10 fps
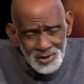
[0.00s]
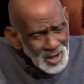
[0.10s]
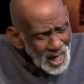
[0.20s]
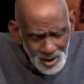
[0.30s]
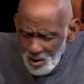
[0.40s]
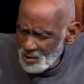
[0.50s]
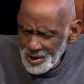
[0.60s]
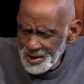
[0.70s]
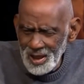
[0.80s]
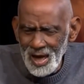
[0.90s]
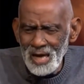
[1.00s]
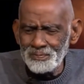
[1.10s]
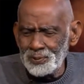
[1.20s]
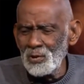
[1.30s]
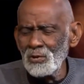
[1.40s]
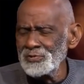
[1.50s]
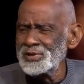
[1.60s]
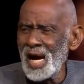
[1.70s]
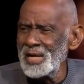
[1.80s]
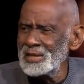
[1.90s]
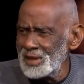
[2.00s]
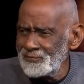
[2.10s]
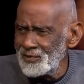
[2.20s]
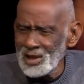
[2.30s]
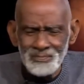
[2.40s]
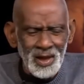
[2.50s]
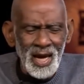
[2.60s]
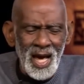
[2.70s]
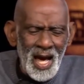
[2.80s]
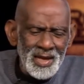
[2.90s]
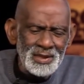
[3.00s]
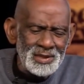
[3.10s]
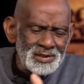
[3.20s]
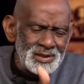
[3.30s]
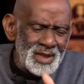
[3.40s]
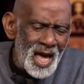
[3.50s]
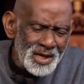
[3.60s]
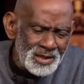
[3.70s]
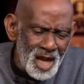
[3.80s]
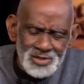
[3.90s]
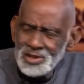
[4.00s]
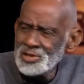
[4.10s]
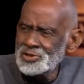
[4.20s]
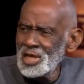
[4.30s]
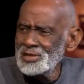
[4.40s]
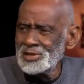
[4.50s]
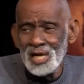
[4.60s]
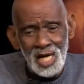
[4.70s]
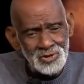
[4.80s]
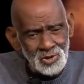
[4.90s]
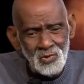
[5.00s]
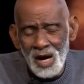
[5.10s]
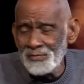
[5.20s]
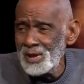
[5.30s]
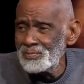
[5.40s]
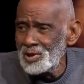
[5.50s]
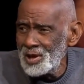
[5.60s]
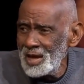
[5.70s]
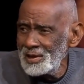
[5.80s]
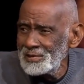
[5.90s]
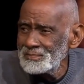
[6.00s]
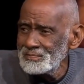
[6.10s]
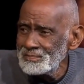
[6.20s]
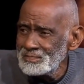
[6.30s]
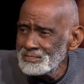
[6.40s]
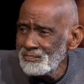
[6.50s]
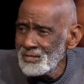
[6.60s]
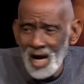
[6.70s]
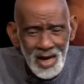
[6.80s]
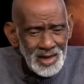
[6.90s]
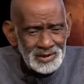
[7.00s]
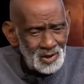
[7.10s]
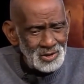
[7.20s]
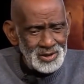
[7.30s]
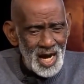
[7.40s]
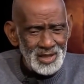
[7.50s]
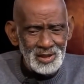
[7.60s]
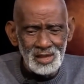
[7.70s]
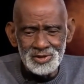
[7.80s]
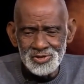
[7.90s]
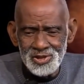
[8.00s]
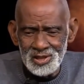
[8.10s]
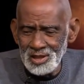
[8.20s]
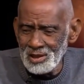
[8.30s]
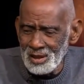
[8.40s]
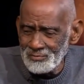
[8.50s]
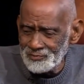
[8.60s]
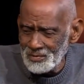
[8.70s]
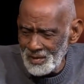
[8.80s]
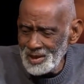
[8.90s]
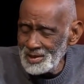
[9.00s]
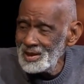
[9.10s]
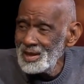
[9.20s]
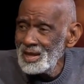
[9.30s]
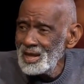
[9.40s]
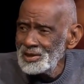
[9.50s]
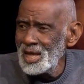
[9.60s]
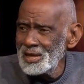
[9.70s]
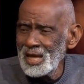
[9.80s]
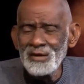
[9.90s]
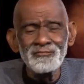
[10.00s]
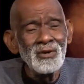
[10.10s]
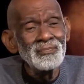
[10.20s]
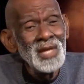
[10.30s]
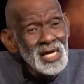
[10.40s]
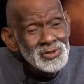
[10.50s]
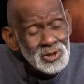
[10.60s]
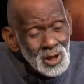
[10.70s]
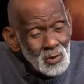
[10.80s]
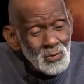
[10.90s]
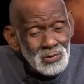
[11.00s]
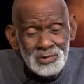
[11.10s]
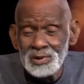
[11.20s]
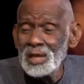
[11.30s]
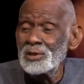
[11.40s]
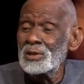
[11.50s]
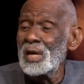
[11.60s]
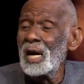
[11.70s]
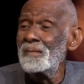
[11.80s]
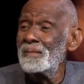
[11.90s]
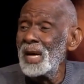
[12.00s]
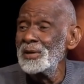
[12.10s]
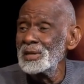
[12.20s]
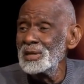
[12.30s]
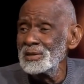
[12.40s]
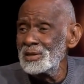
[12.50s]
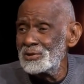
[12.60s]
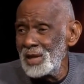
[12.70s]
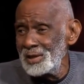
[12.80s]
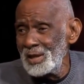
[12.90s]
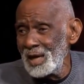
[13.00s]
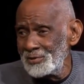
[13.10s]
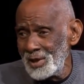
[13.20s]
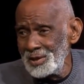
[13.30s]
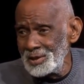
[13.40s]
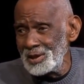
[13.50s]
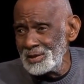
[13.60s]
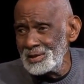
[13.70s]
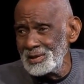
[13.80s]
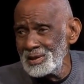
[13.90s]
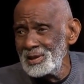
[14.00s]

Not only did I prove scientifically, but I had the diagnostic sheets, and I do have them today. And those diagnostic sheets didn't come from me. They came from their school, their American accredited,